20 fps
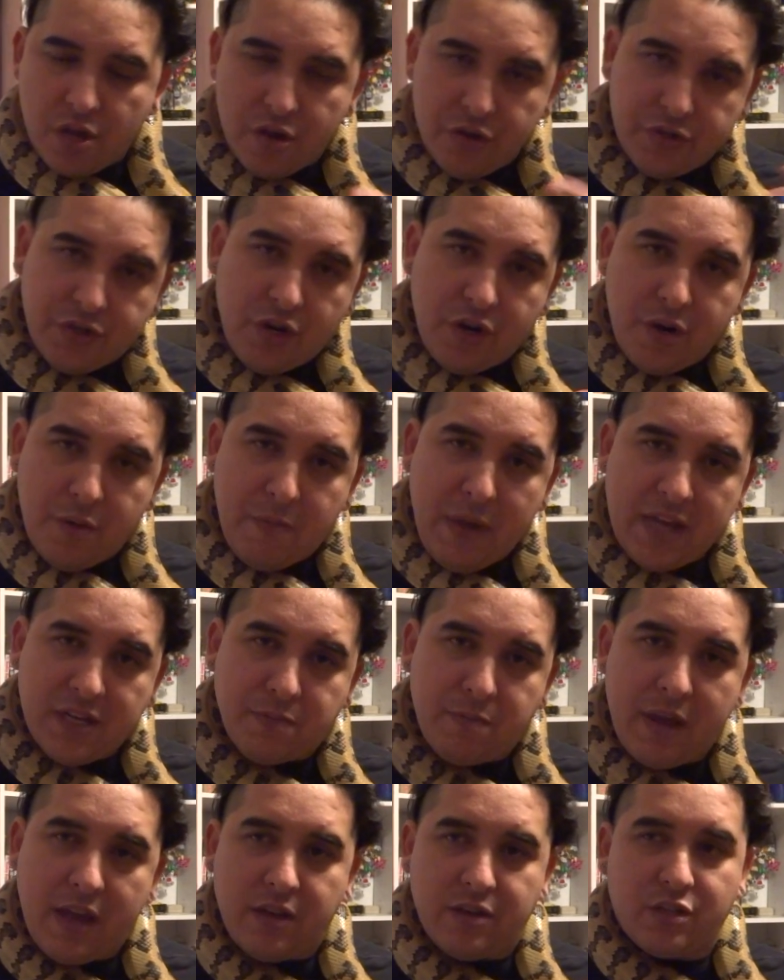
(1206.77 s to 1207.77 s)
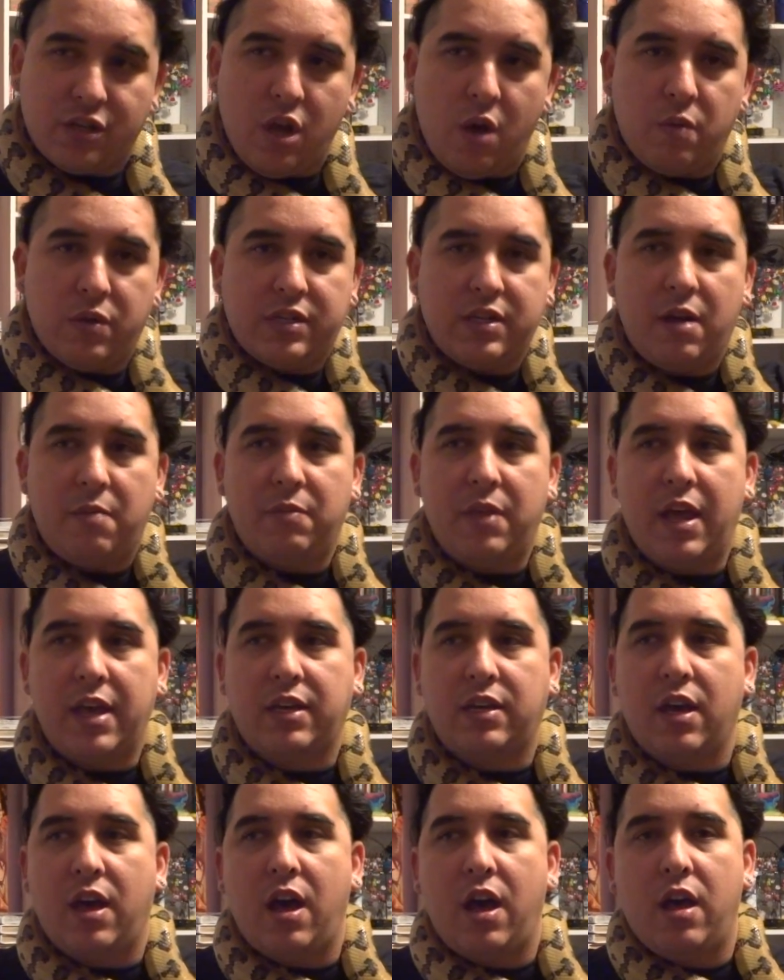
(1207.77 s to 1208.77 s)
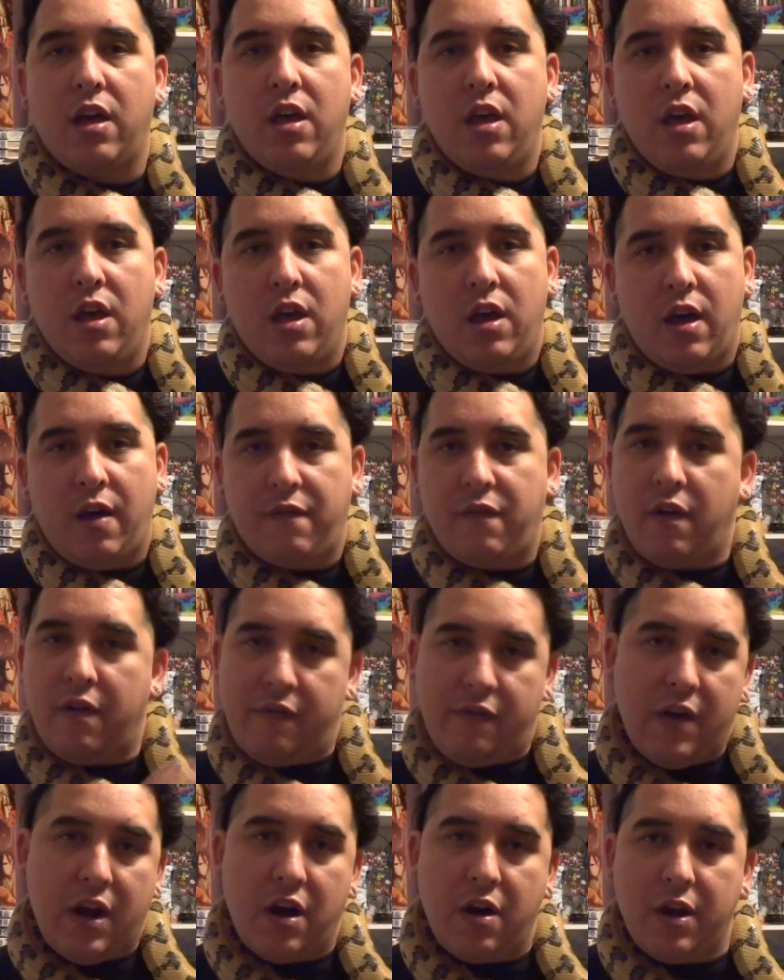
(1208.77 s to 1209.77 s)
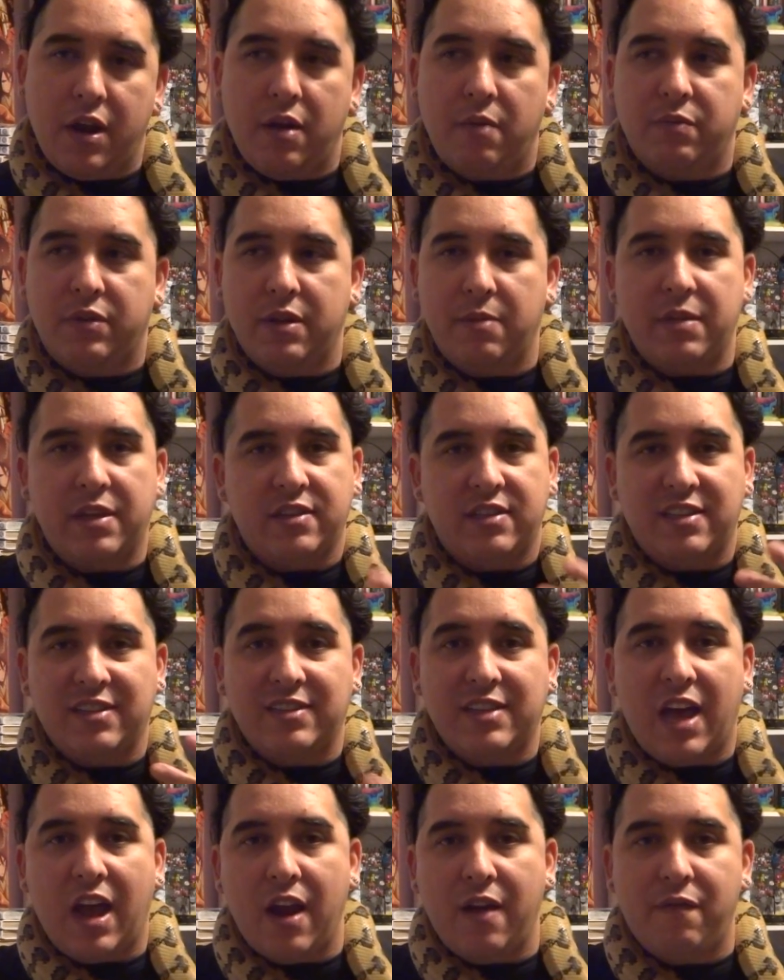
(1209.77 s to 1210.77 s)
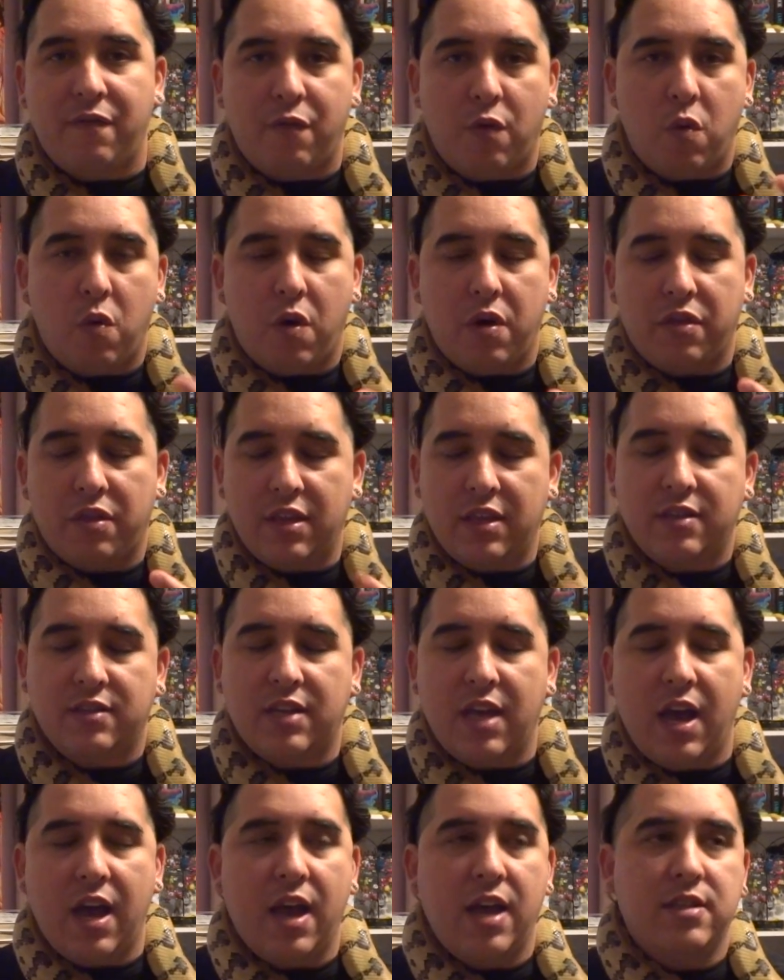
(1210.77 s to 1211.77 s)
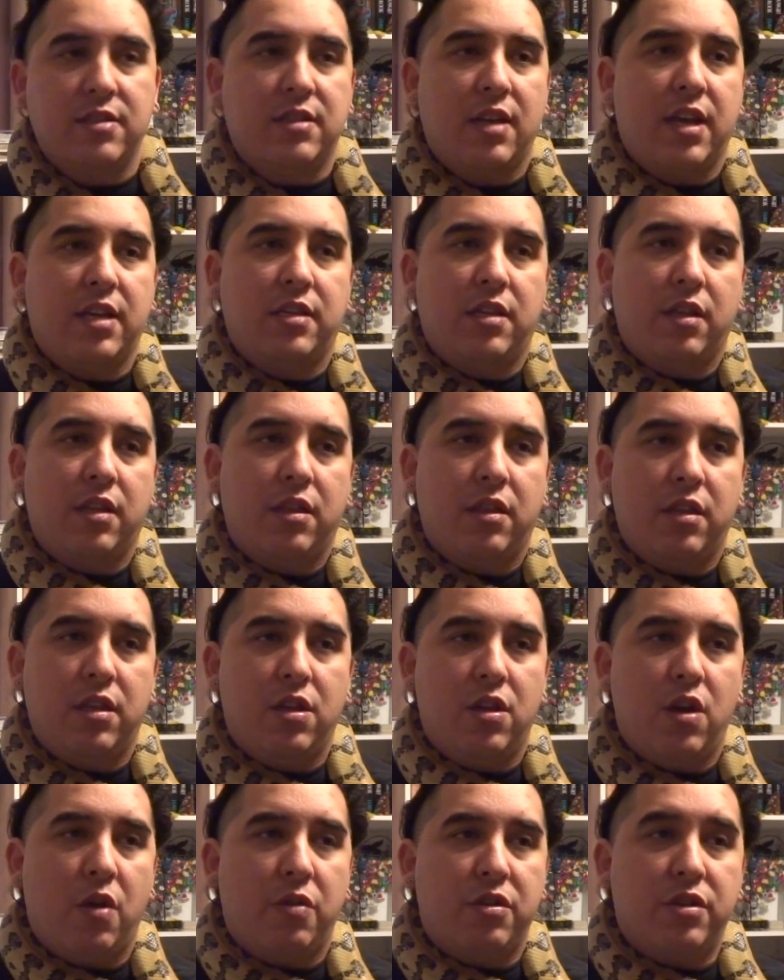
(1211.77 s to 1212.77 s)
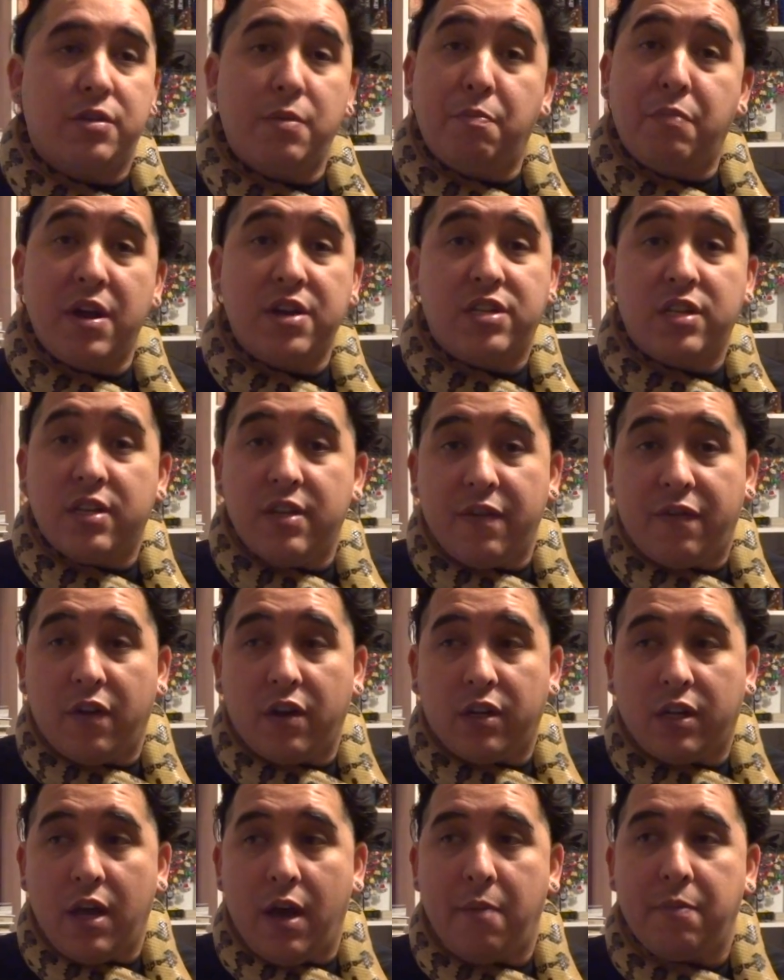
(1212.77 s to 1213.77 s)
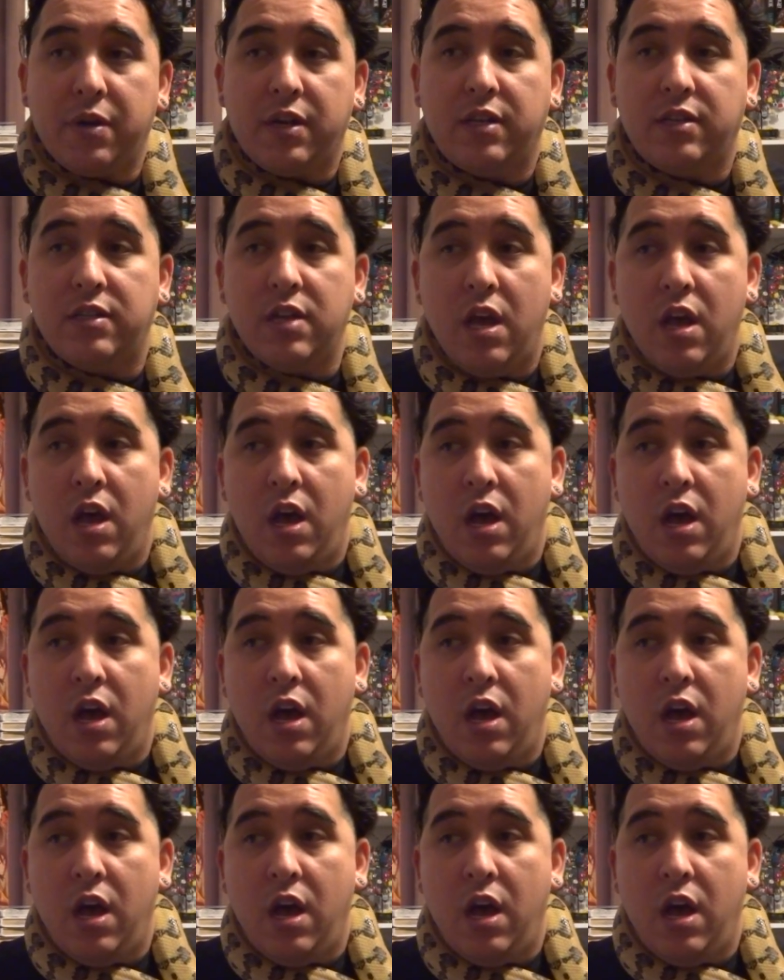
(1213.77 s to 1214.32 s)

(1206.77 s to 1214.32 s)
So your best bet is to go with something like a vivarium, something that's designed for these guys. Like, there's a bunch of different companies.